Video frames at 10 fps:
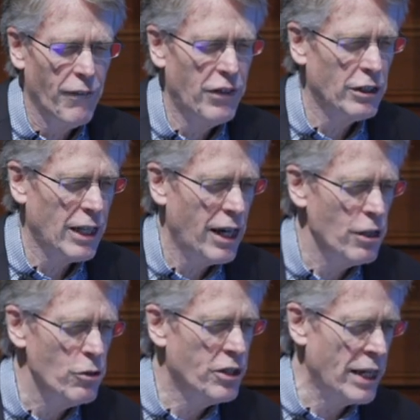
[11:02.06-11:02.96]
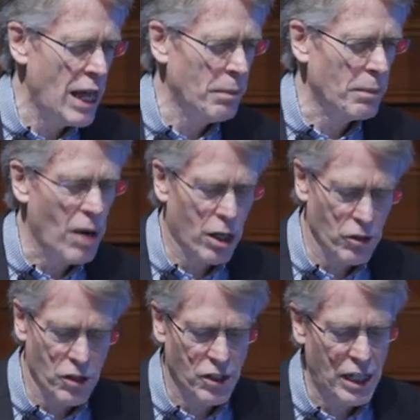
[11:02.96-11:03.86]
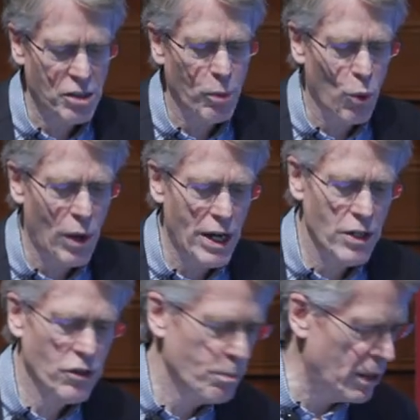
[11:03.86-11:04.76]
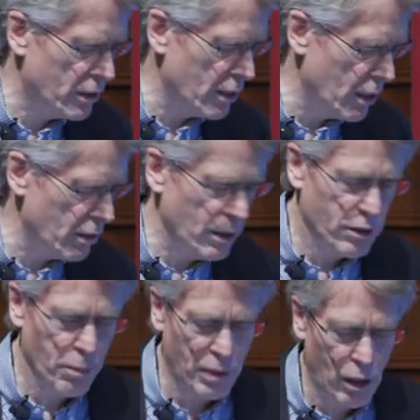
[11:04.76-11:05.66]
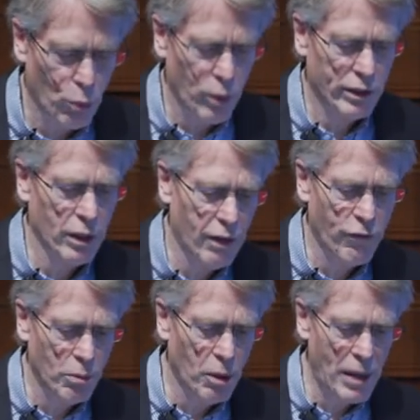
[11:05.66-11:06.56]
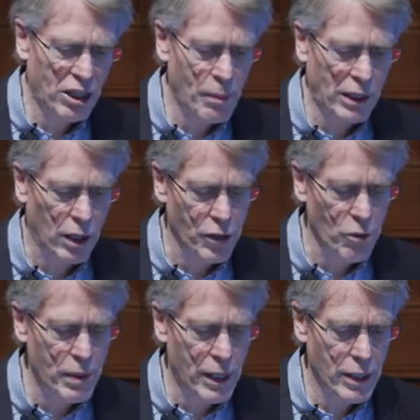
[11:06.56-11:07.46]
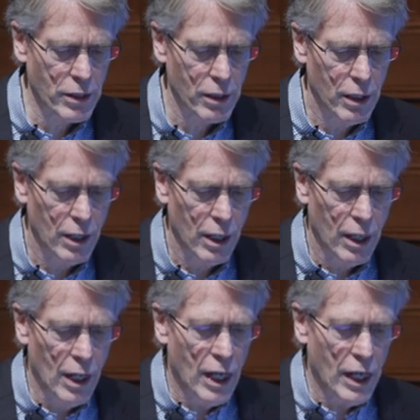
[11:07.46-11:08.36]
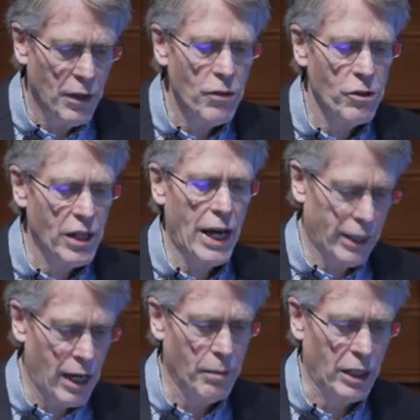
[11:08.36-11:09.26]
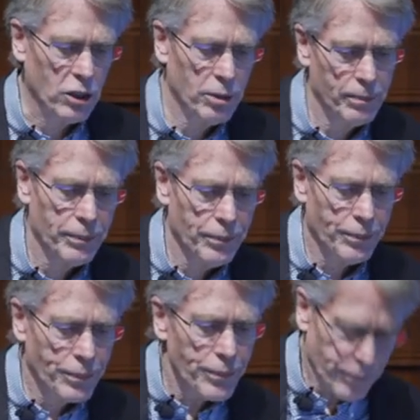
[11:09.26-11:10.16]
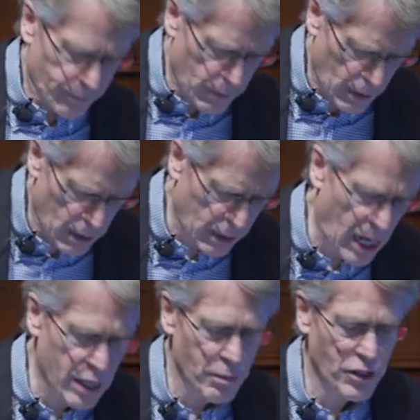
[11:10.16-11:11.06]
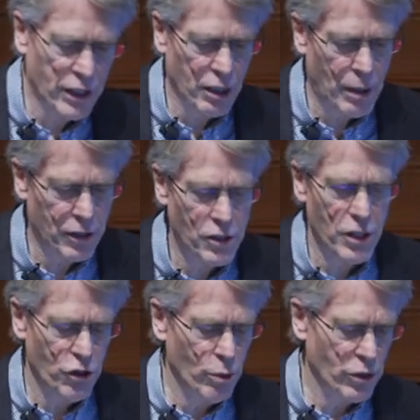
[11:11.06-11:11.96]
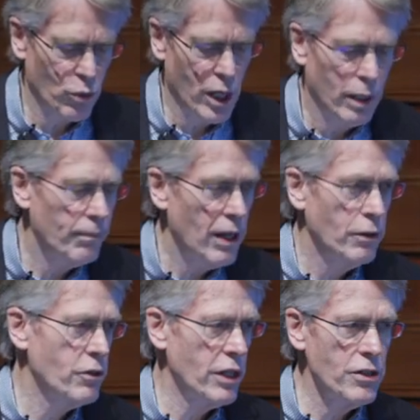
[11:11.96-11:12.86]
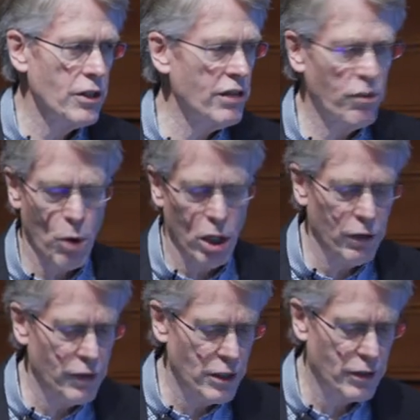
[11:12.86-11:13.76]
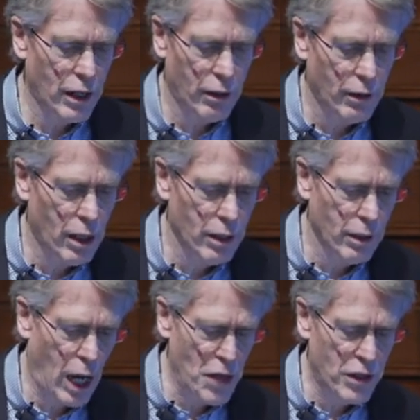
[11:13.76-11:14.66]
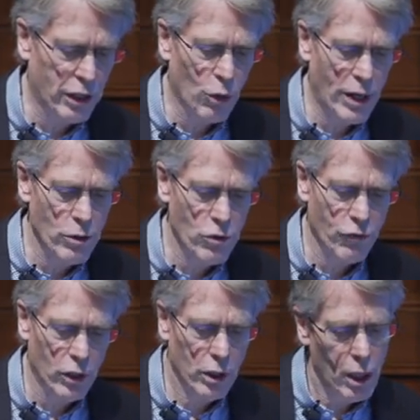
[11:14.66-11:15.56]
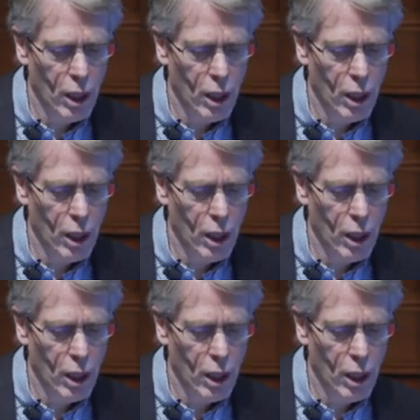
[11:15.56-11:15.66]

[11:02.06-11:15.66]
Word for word: of figures out how to use dynamic models in sensible ways, but uh, but with uh, formal mathematical underpinnings. And then there's economics. Economists think about this issue as well, and there's insights from all of these that are, are uh, that are quite useful.